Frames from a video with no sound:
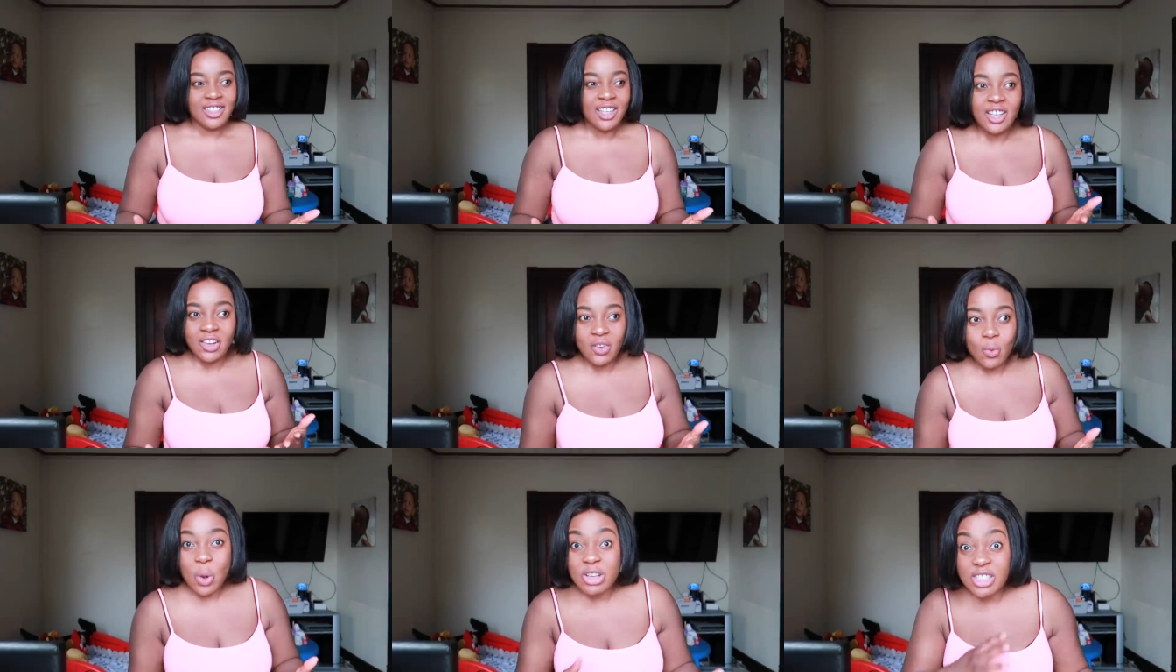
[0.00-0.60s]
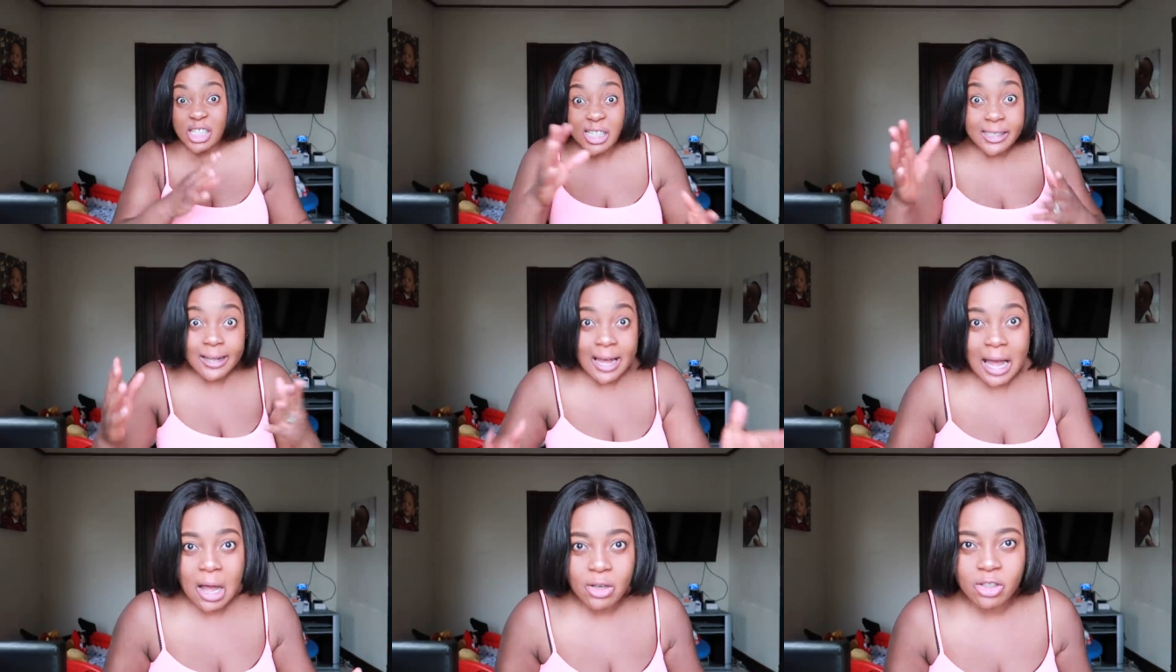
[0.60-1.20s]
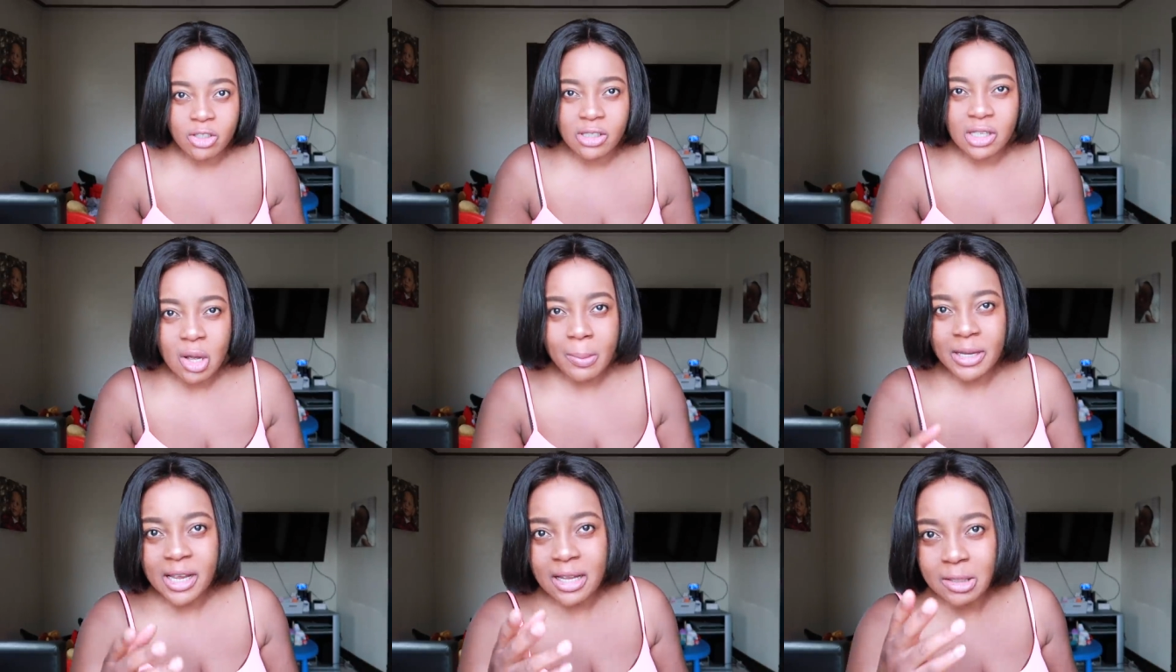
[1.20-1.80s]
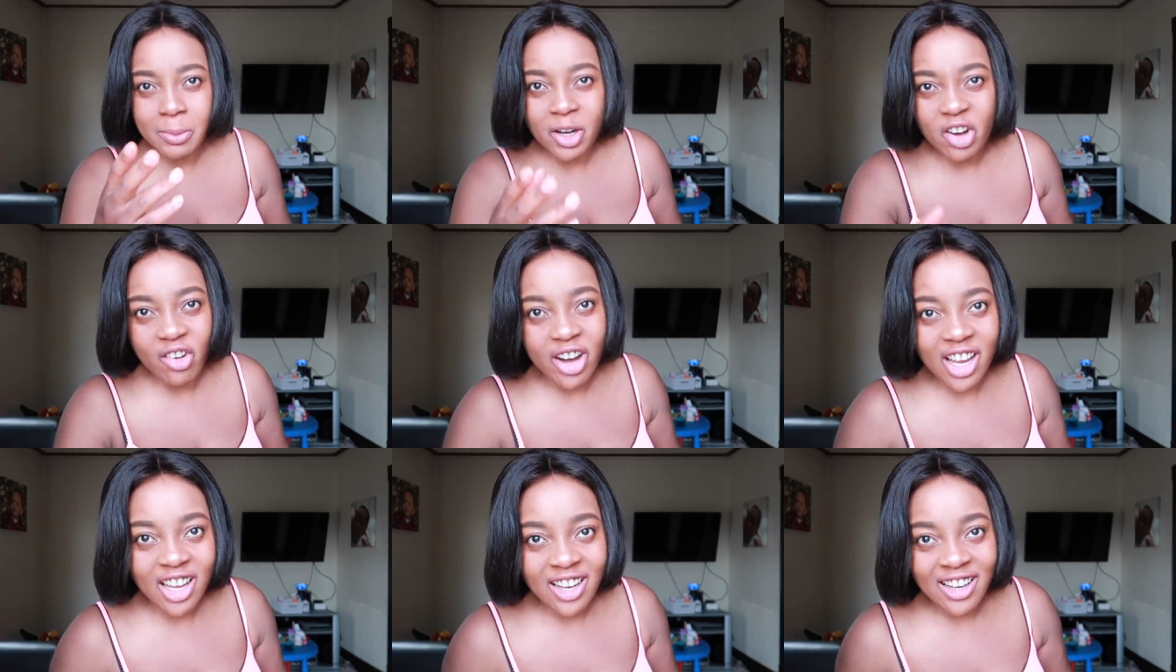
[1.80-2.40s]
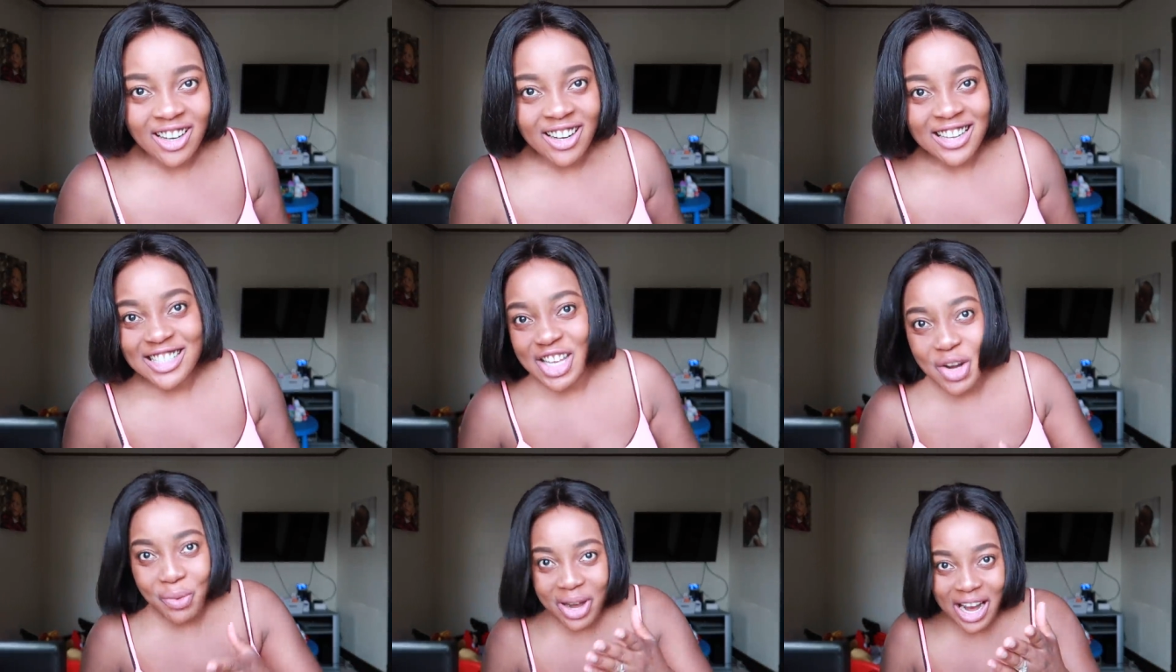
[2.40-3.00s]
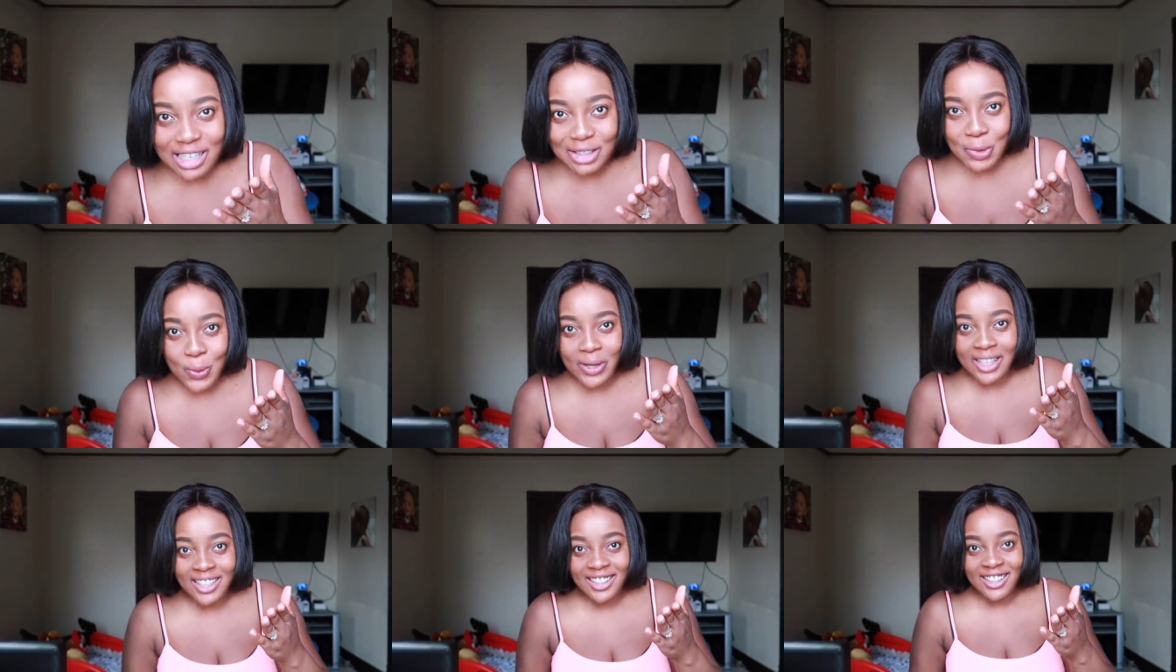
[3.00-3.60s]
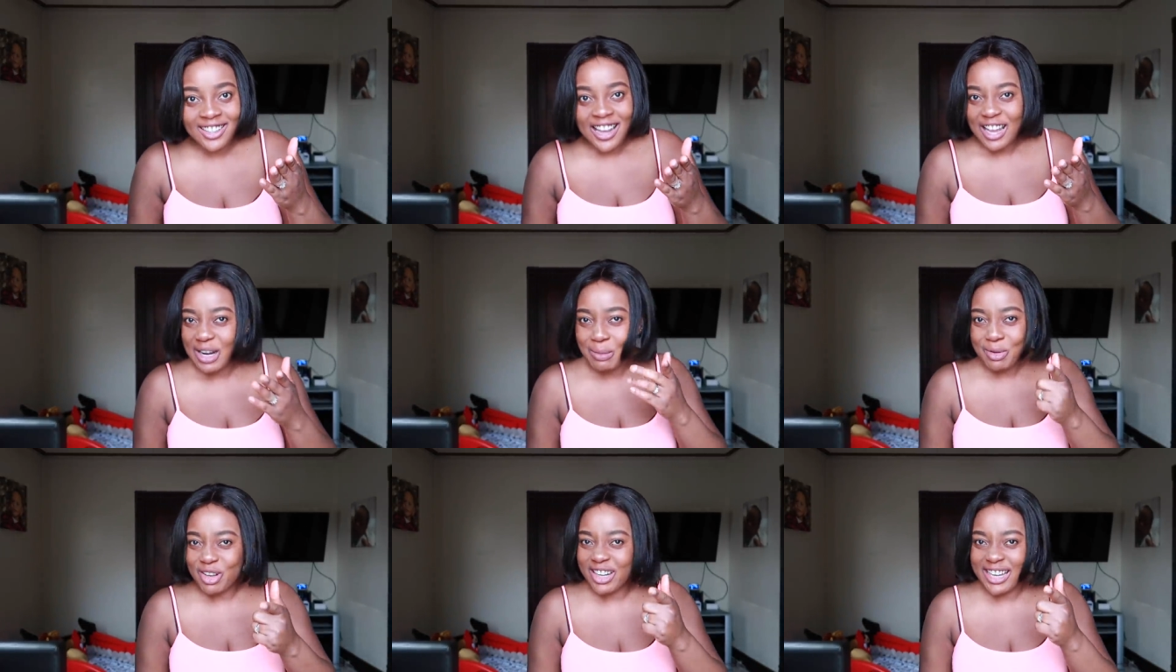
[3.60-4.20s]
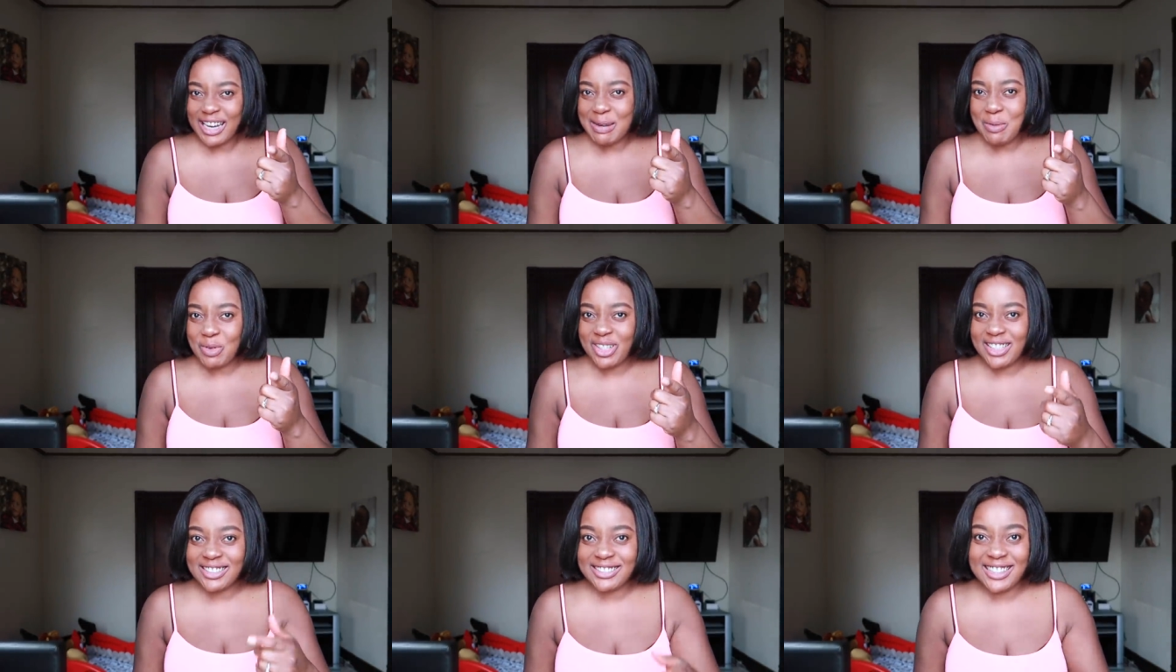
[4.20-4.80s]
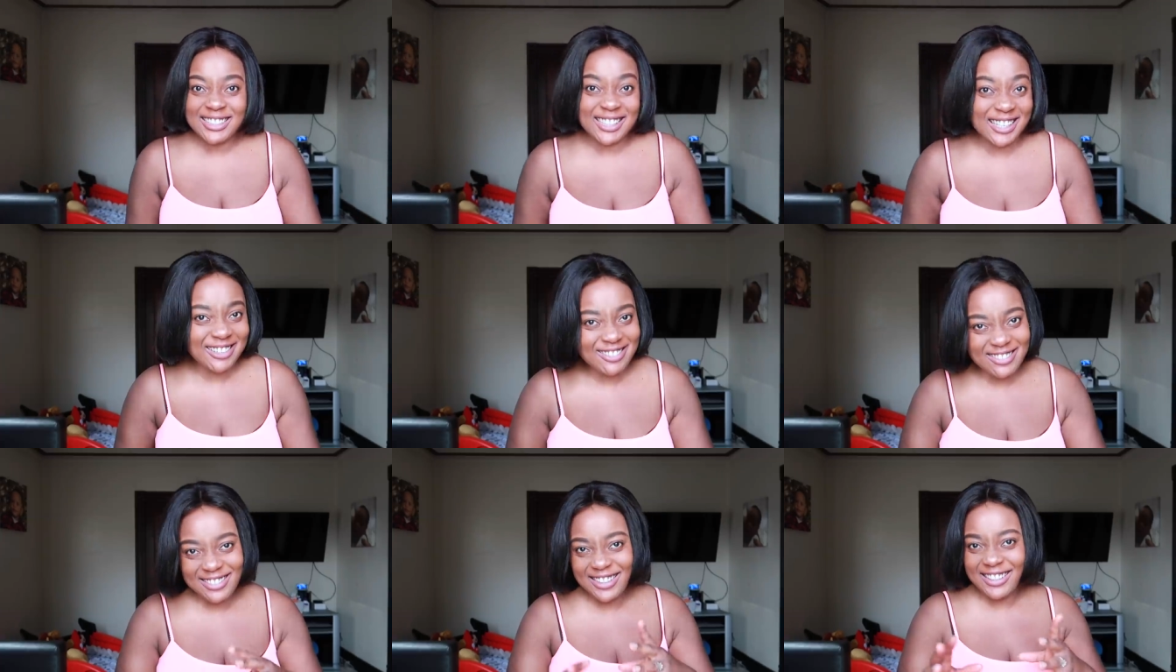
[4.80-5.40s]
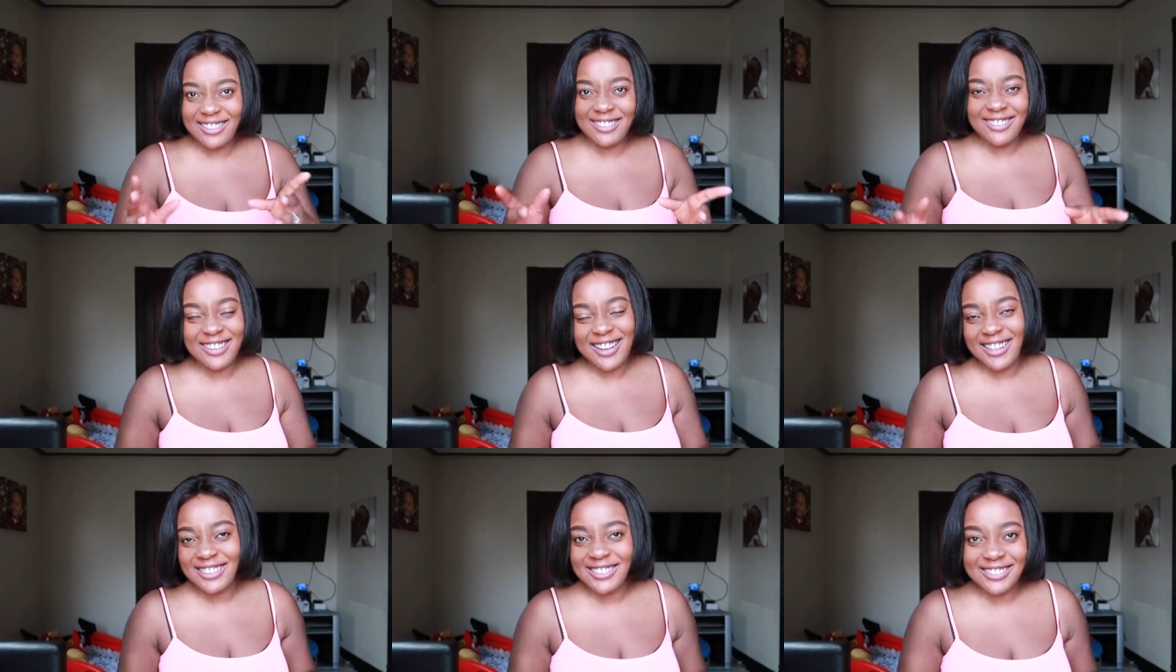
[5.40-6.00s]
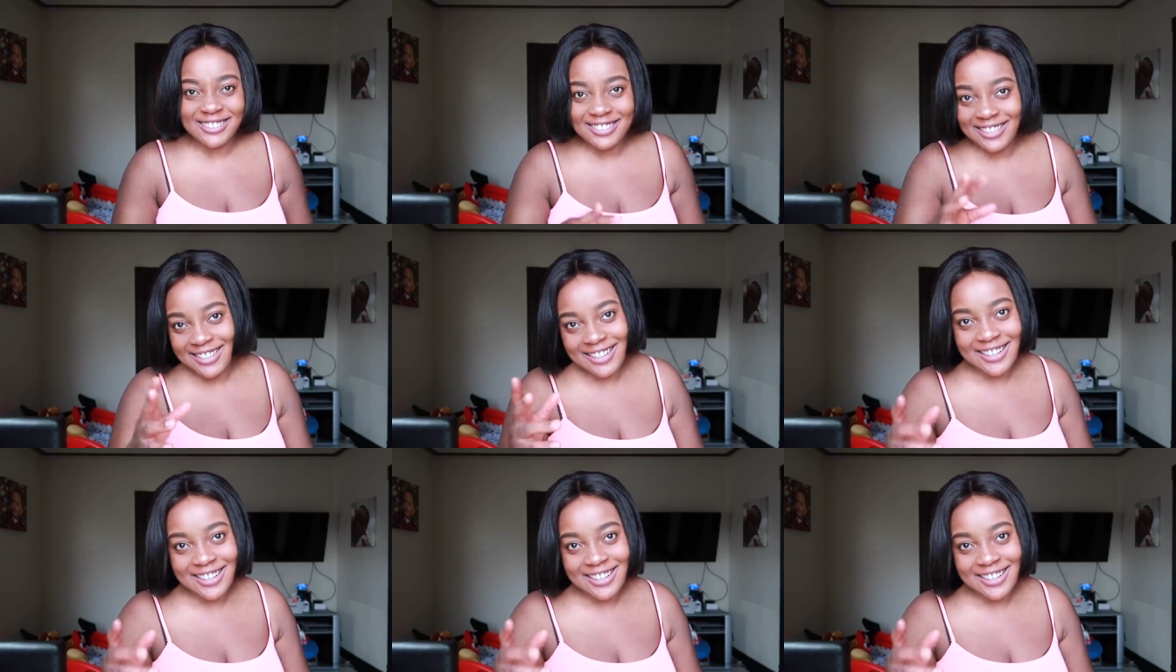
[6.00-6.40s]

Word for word: You know, was cleaning the house to see how my husband Greg is gonna react to it, and I'm gonna get him on this because I know, you know, how to.